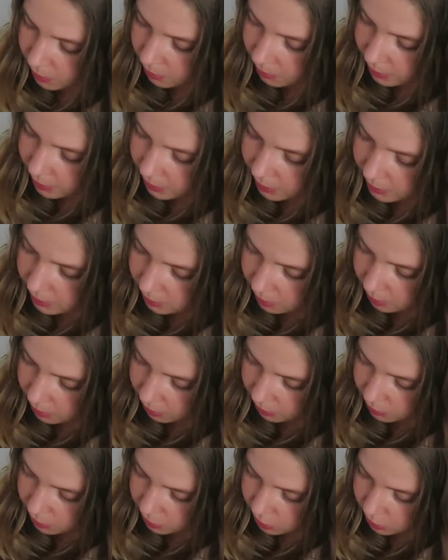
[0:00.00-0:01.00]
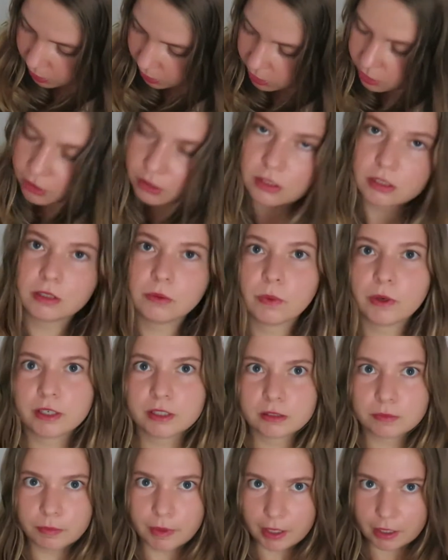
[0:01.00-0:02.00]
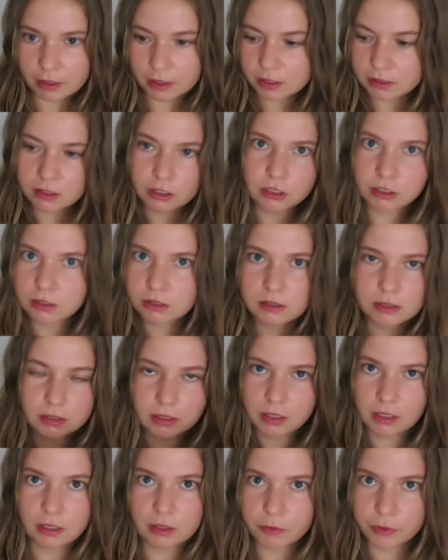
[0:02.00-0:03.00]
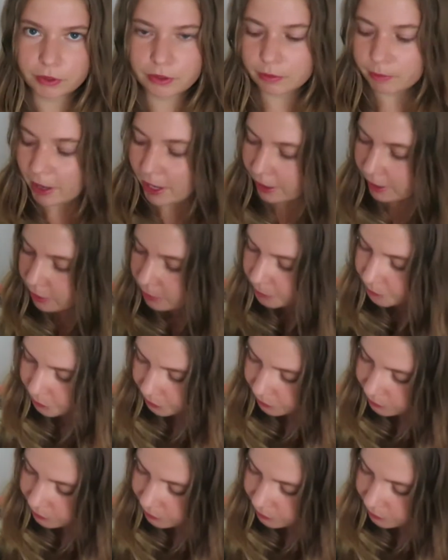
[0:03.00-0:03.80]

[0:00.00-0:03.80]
because I was looking to see where it's made because I couldn't see it anywhere in the bag.